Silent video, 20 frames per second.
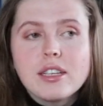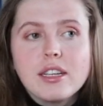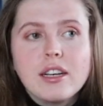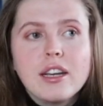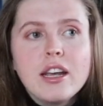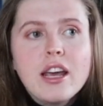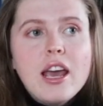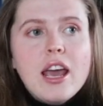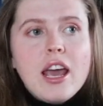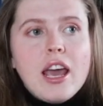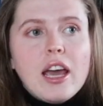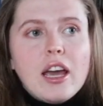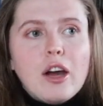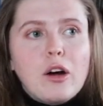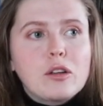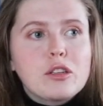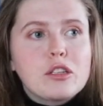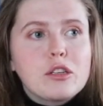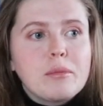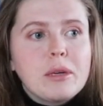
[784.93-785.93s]
And
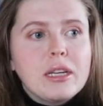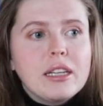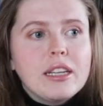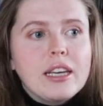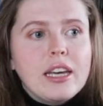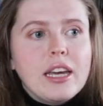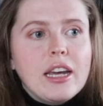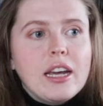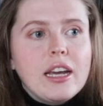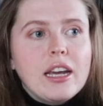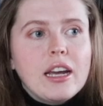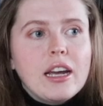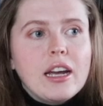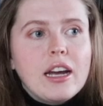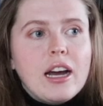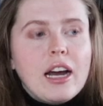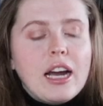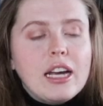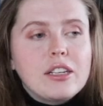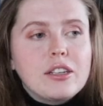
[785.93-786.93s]
ultimately
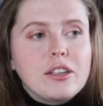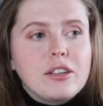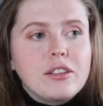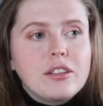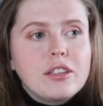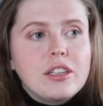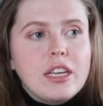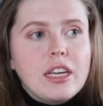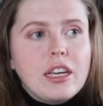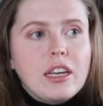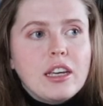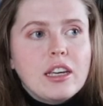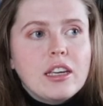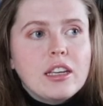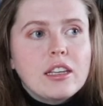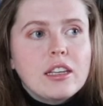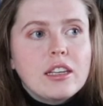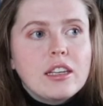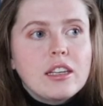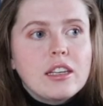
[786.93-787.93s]
I don't think
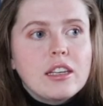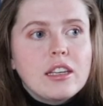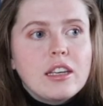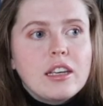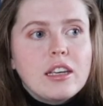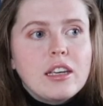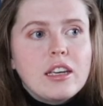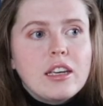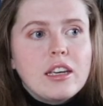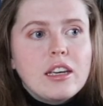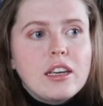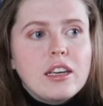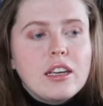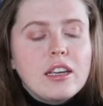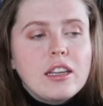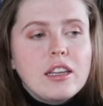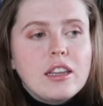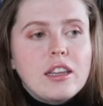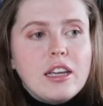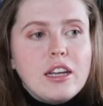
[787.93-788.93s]

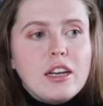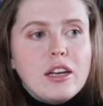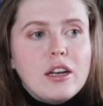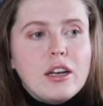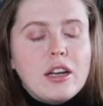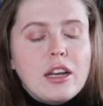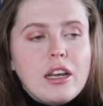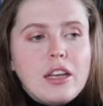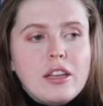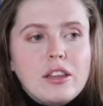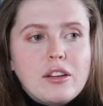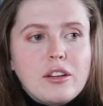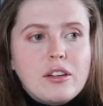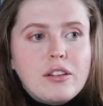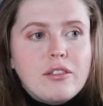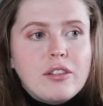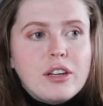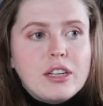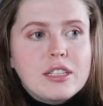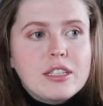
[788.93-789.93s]
that either
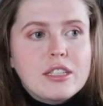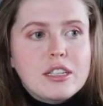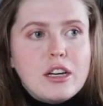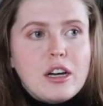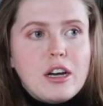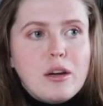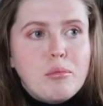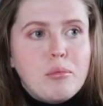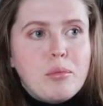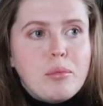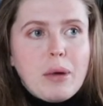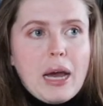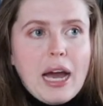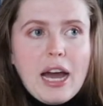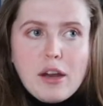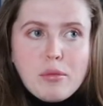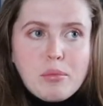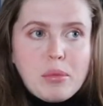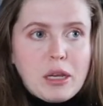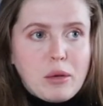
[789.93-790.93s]
of us are
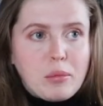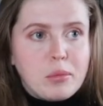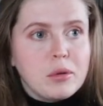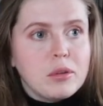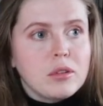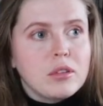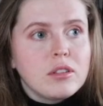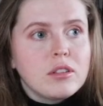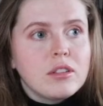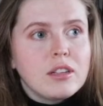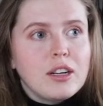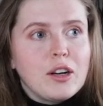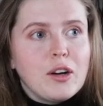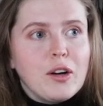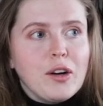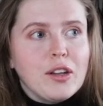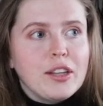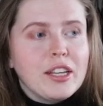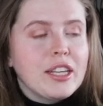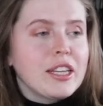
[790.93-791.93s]
bad people
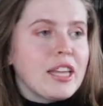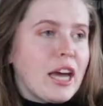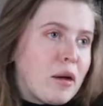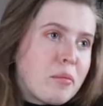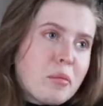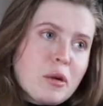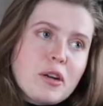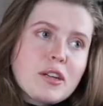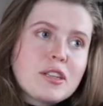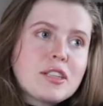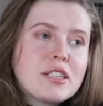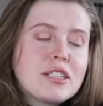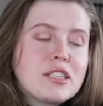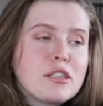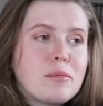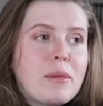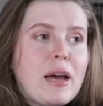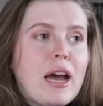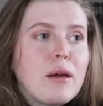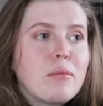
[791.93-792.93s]
or that that person's
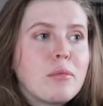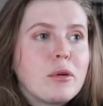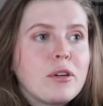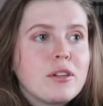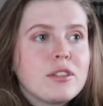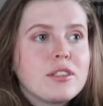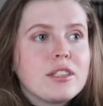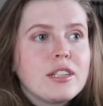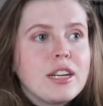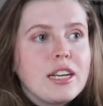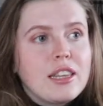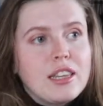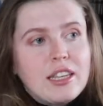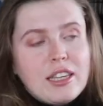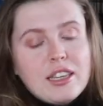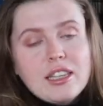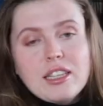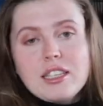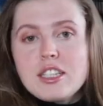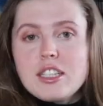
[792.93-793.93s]
a bad person. I
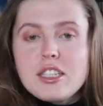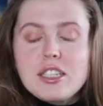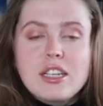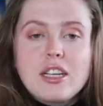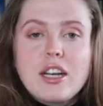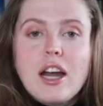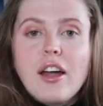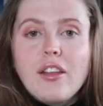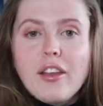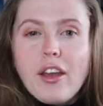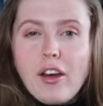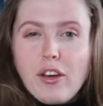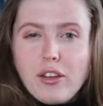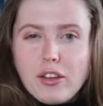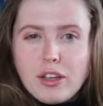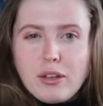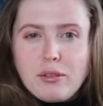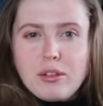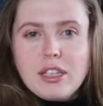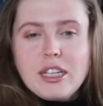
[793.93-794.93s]
think there's just an
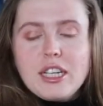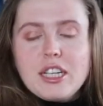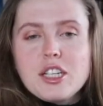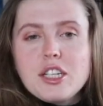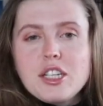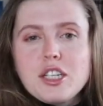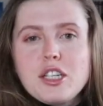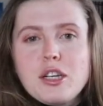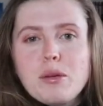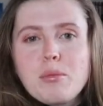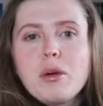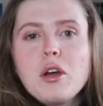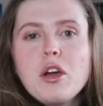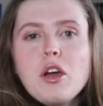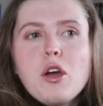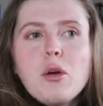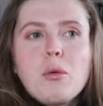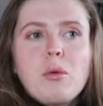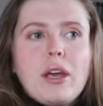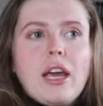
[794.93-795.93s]
unhealthy relationship
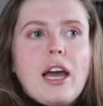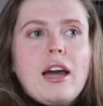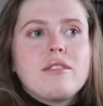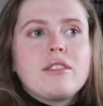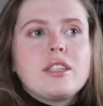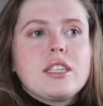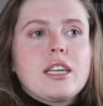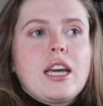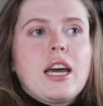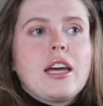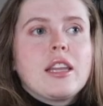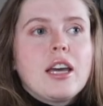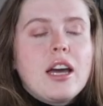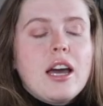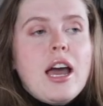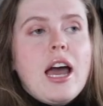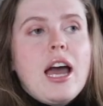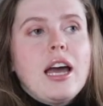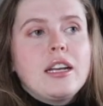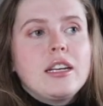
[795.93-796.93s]
we have together,
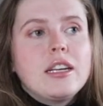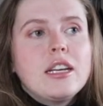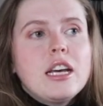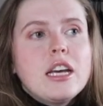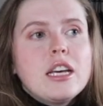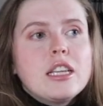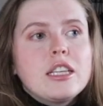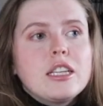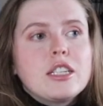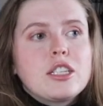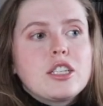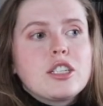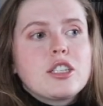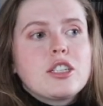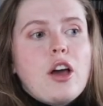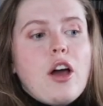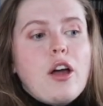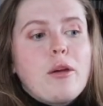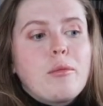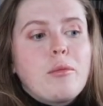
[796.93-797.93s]
and there's just
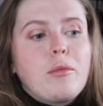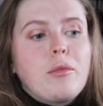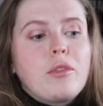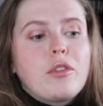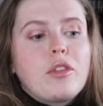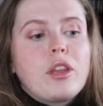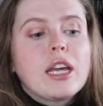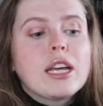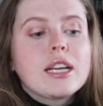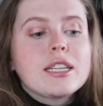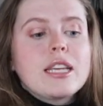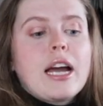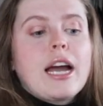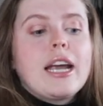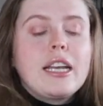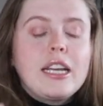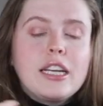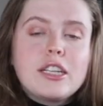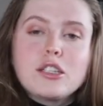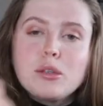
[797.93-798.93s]
certain things I
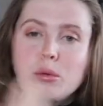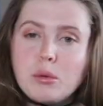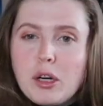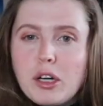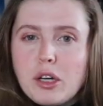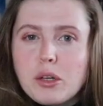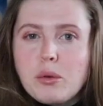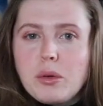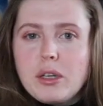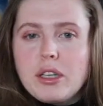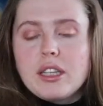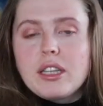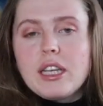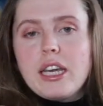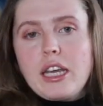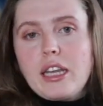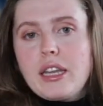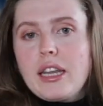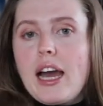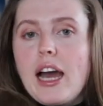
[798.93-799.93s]
need to work with
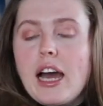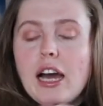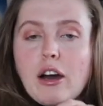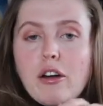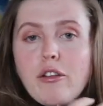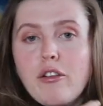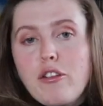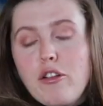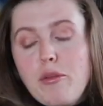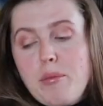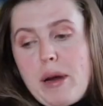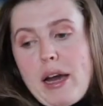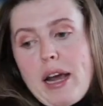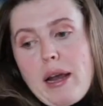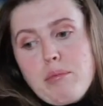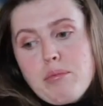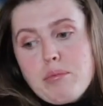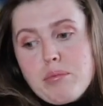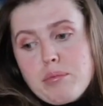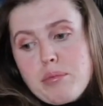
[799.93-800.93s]
in that from
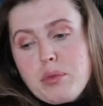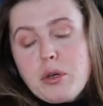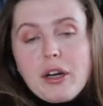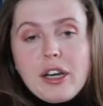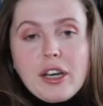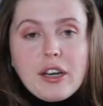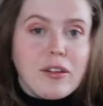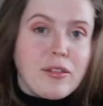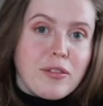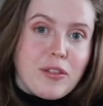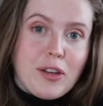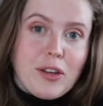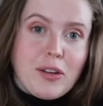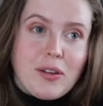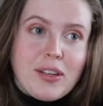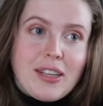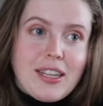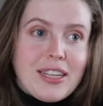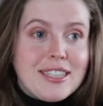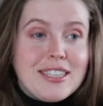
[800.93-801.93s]
my point of
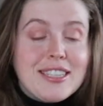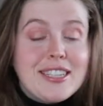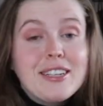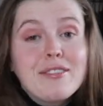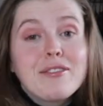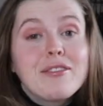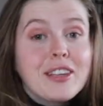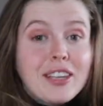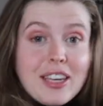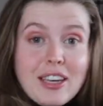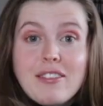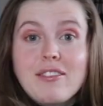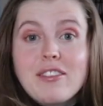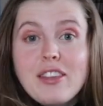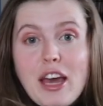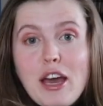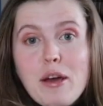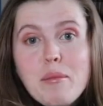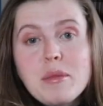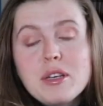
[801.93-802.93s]
view, and that's to forgive
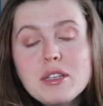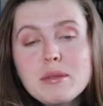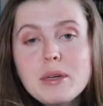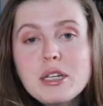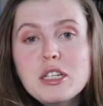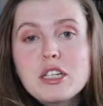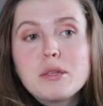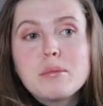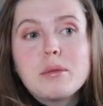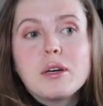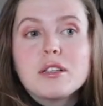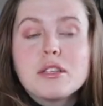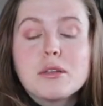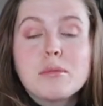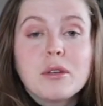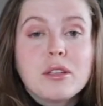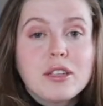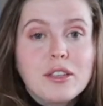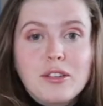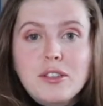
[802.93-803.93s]
them as much as
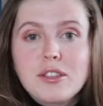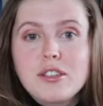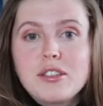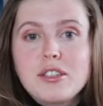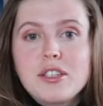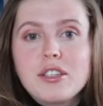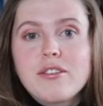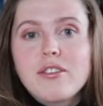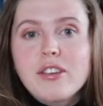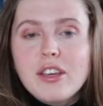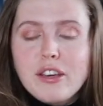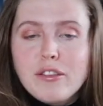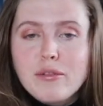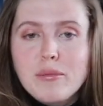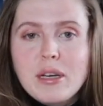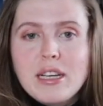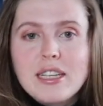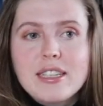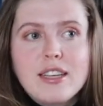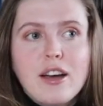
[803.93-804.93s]
possible and also to forgive
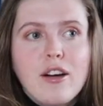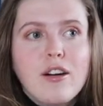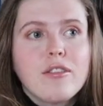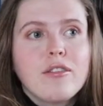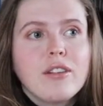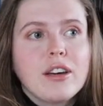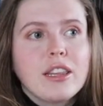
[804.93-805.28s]
myself.